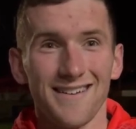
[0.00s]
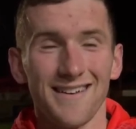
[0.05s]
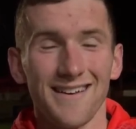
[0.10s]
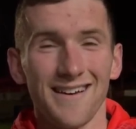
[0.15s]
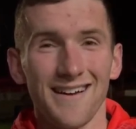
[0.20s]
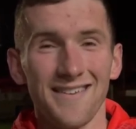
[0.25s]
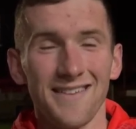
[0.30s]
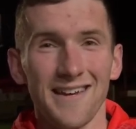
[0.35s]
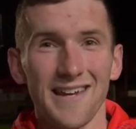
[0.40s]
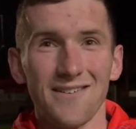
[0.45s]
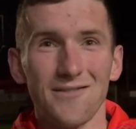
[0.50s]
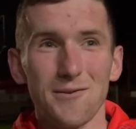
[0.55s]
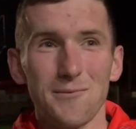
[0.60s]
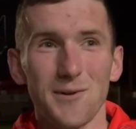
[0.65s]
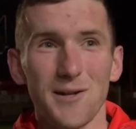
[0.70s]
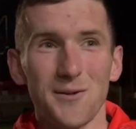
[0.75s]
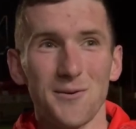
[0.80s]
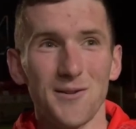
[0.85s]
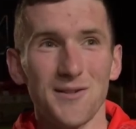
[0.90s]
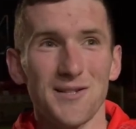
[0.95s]
Yeah, I think
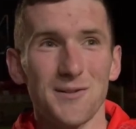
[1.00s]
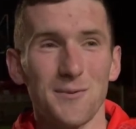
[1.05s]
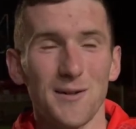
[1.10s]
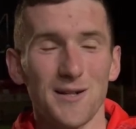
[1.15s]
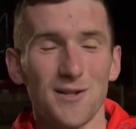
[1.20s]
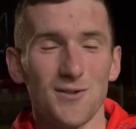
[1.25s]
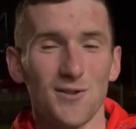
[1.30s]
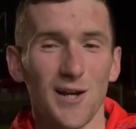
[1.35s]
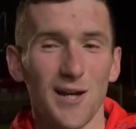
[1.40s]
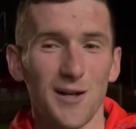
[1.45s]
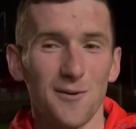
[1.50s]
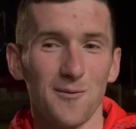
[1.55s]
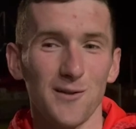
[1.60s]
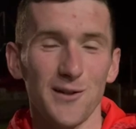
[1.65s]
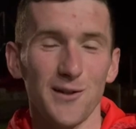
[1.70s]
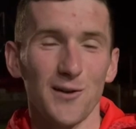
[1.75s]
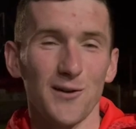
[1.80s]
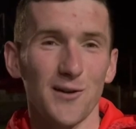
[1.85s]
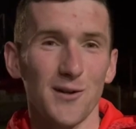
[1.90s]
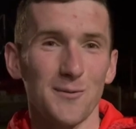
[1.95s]
everybody wants to be a striker when they're
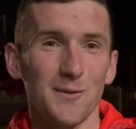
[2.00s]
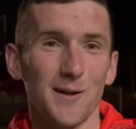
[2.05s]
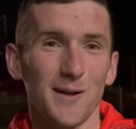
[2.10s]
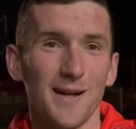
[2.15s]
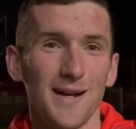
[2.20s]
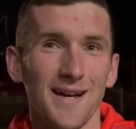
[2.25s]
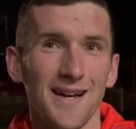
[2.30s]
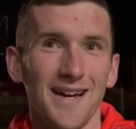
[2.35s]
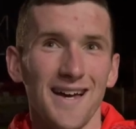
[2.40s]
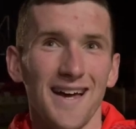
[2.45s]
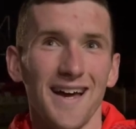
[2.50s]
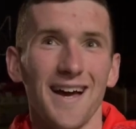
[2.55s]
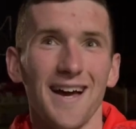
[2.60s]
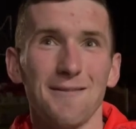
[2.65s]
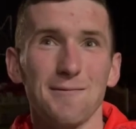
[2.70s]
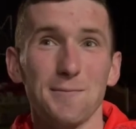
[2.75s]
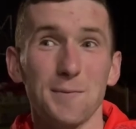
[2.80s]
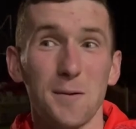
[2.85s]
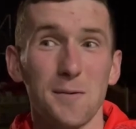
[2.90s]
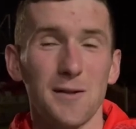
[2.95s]
younger, but
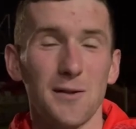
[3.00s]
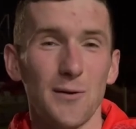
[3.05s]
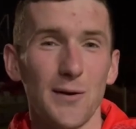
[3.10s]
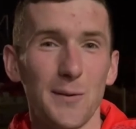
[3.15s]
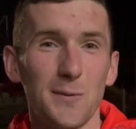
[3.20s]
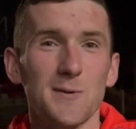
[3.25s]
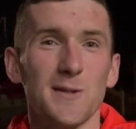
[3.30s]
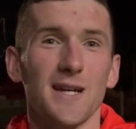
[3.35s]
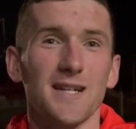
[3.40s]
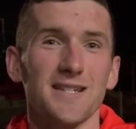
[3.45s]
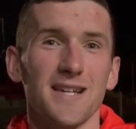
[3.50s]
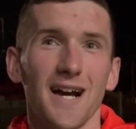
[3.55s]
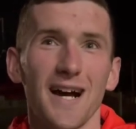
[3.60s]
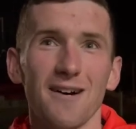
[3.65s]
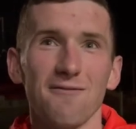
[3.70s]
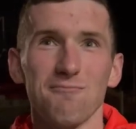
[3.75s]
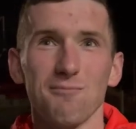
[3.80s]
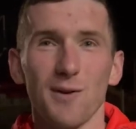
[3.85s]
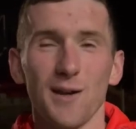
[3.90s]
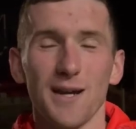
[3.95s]
it's probably the only position I
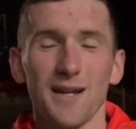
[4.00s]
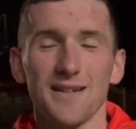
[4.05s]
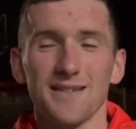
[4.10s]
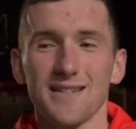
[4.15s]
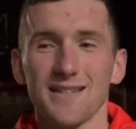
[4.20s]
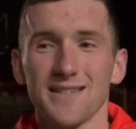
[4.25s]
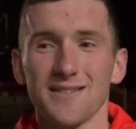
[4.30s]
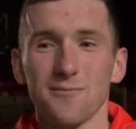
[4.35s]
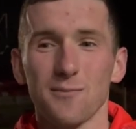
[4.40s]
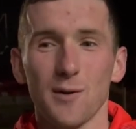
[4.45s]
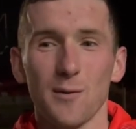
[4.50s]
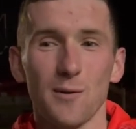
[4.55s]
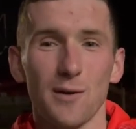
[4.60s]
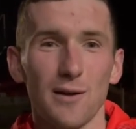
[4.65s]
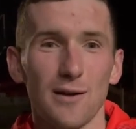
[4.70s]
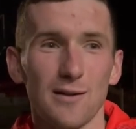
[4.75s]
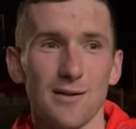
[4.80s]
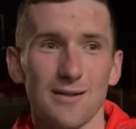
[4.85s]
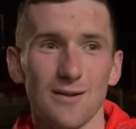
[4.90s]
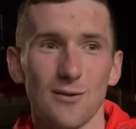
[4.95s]
haven't played since I've come to
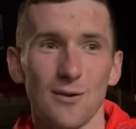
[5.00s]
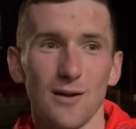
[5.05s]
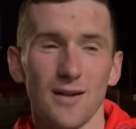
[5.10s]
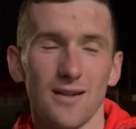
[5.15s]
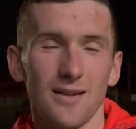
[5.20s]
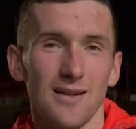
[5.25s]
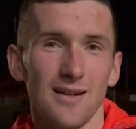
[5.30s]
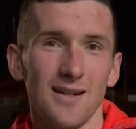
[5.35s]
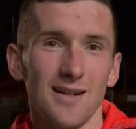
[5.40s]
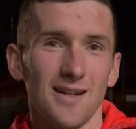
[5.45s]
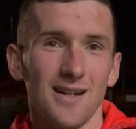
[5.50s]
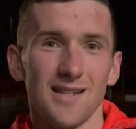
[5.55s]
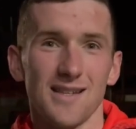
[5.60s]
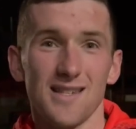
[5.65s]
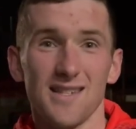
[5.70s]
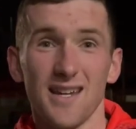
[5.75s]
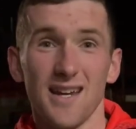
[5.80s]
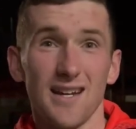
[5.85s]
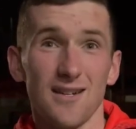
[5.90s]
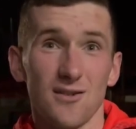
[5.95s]
Glentoran. And as I
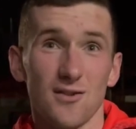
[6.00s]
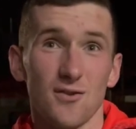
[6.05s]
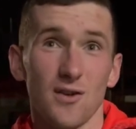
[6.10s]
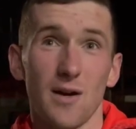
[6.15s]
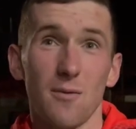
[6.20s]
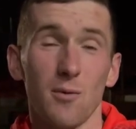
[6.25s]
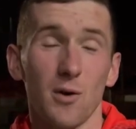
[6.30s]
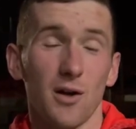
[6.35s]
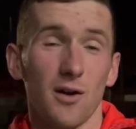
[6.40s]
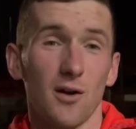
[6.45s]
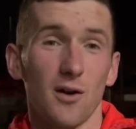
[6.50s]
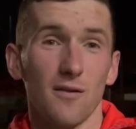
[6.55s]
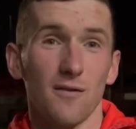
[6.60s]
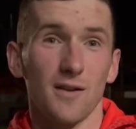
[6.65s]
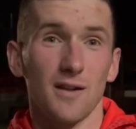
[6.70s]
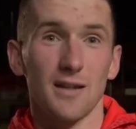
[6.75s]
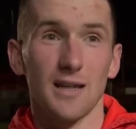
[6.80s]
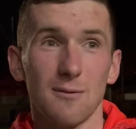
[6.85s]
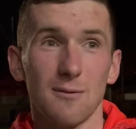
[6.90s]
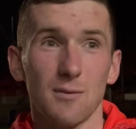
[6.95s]
say, I just try and work hard
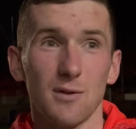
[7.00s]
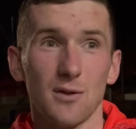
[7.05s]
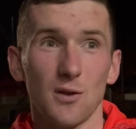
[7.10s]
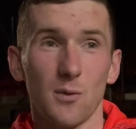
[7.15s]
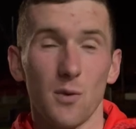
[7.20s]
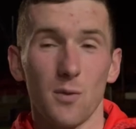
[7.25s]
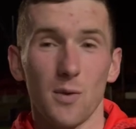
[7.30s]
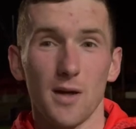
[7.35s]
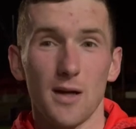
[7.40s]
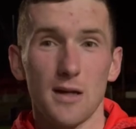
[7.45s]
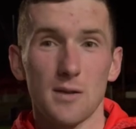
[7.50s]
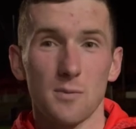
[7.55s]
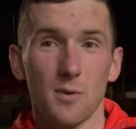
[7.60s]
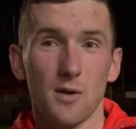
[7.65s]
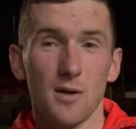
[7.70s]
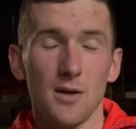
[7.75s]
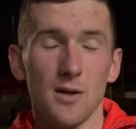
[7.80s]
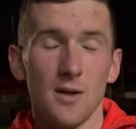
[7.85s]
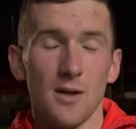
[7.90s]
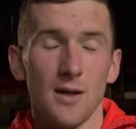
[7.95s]
for the and do my best, but
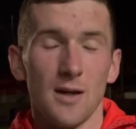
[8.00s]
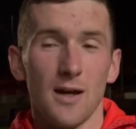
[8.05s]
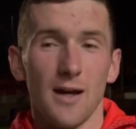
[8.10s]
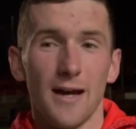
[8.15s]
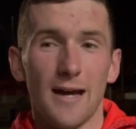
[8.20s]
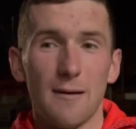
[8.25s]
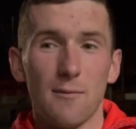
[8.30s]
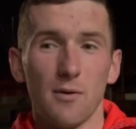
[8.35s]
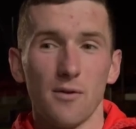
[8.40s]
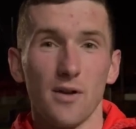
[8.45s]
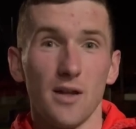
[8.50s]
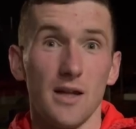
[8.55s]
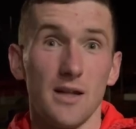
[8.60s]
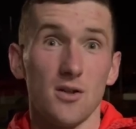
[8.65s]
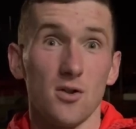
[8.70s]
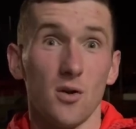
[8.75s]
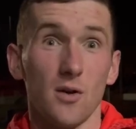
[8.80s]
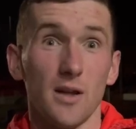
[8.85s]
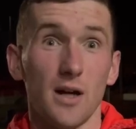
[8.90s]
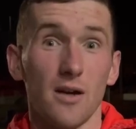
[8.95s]
I really
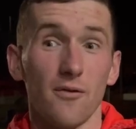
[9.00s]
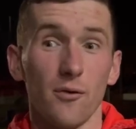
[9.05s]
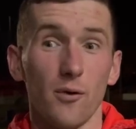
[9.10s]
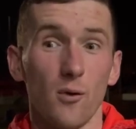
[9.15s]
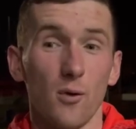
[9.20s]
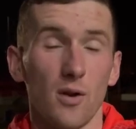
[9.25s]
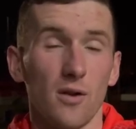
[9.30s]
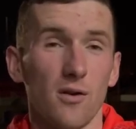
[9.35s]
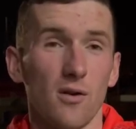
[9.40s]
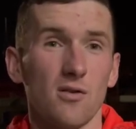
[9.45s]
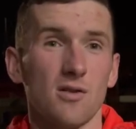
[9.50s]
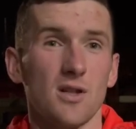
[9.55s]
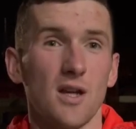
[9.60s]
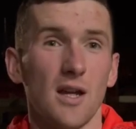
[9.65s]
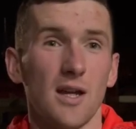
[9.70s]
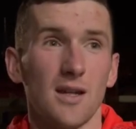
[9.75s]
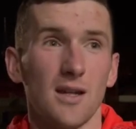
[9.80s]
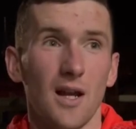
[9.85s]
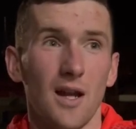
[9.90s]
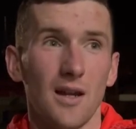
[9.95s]
enjoyed that road. I thought Jay
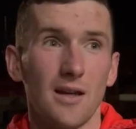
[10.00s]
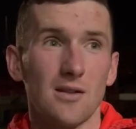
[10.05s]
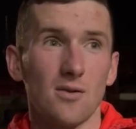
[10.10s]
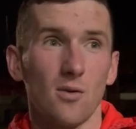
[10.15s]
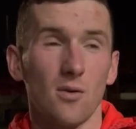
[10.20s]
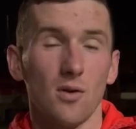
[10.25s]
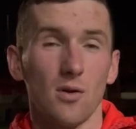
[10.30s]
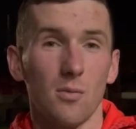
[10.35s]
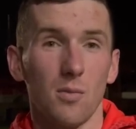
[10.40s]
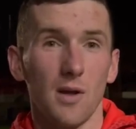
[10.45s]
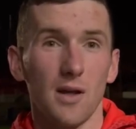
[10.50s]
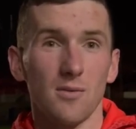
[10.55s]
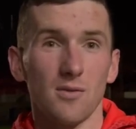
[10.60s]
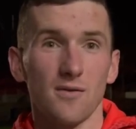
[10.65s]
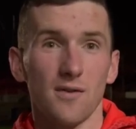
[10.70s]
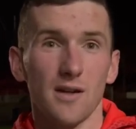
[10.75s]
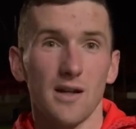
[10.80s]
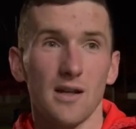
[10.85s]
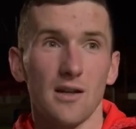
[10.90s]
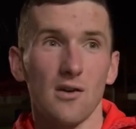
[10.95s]
and Danny's hold-up play was
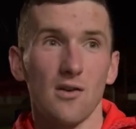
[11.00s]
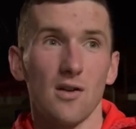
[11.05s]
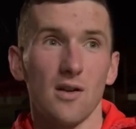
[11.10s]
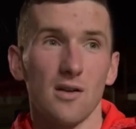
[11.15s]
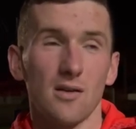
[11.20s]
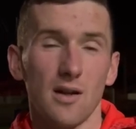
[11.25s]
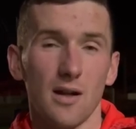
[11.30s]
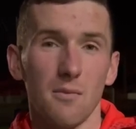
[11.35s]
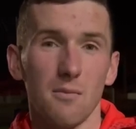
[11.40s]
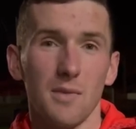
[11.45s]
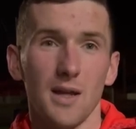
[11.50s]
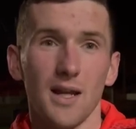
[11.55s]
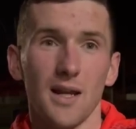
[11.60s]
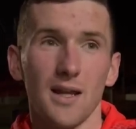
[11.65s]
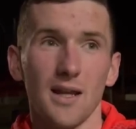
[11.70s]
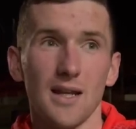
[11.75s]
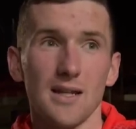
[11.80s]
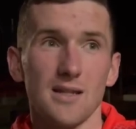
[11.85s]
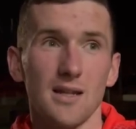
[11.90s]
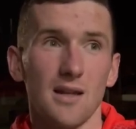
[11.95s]
very good, and it made it
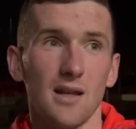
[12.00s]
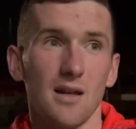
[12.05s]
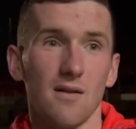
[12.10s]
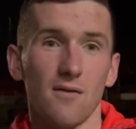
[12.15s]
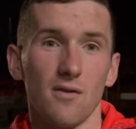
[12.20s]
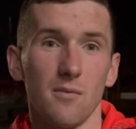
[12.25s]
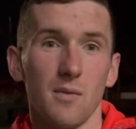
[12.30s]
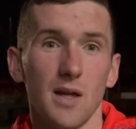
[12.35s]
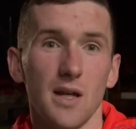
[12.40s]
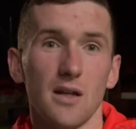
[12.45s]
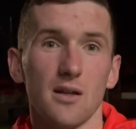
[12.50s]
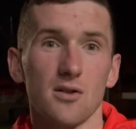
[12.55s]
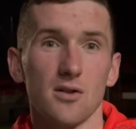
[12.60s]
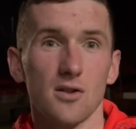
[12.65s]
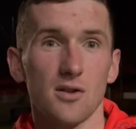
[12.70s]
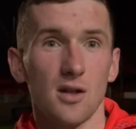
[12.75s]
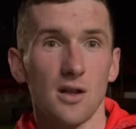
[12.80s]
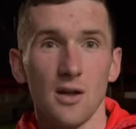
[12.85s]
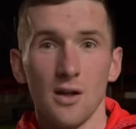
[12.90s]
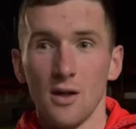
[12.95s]
easy then for me to
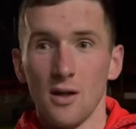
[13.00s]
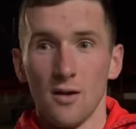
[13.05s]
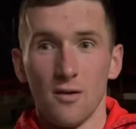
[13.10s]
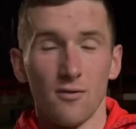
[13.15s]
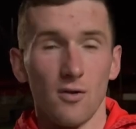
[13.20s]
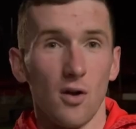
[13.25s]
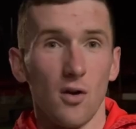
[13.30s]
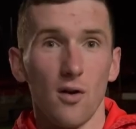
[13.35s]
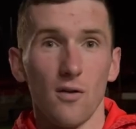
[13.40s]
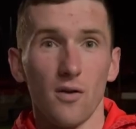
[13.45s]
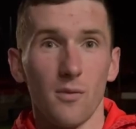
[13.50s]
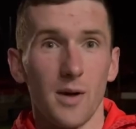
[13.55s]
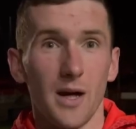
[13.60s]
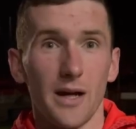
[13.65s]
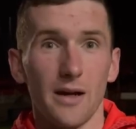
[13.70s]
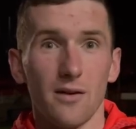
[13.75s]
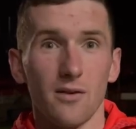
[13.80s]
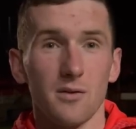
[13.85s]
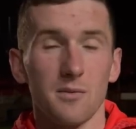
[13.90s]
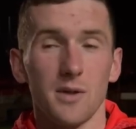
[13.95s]
just run off the
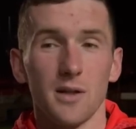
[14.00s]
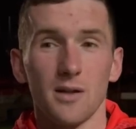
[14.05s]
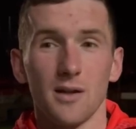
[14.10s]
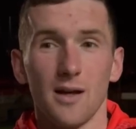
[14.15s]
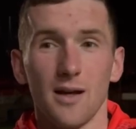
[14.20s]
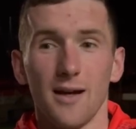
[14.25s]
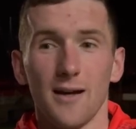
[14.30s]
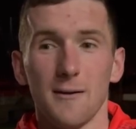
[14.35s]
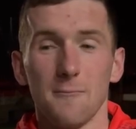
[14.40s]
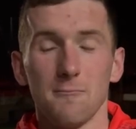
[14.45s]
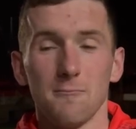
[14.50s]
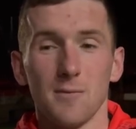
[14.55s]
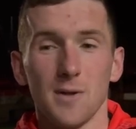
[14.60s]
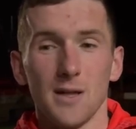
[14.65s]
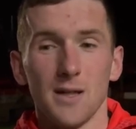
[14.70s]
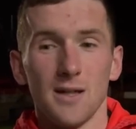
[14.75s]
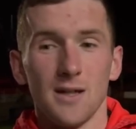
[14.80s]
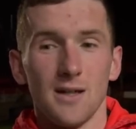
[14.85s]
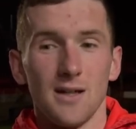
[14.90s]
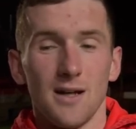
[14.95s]
back of them, and
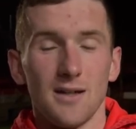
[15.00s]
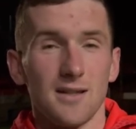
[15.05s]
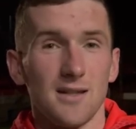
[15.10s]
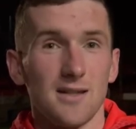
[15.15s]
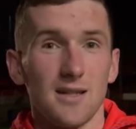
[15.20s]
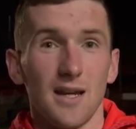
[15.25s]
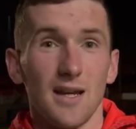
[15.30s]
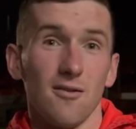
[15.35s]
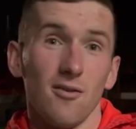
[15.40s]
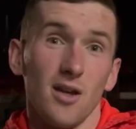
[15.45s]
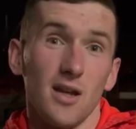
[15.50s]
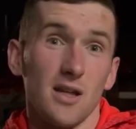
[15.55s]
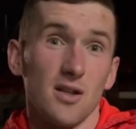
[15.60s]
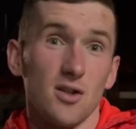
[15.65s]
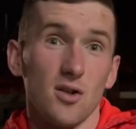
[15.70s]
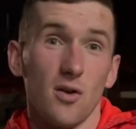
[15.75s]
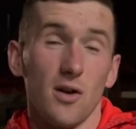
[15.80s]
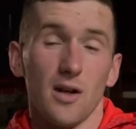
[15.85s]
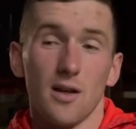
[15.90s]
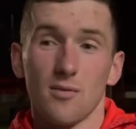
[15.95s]
as I say, I really
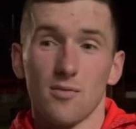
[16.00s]
enjoyed it.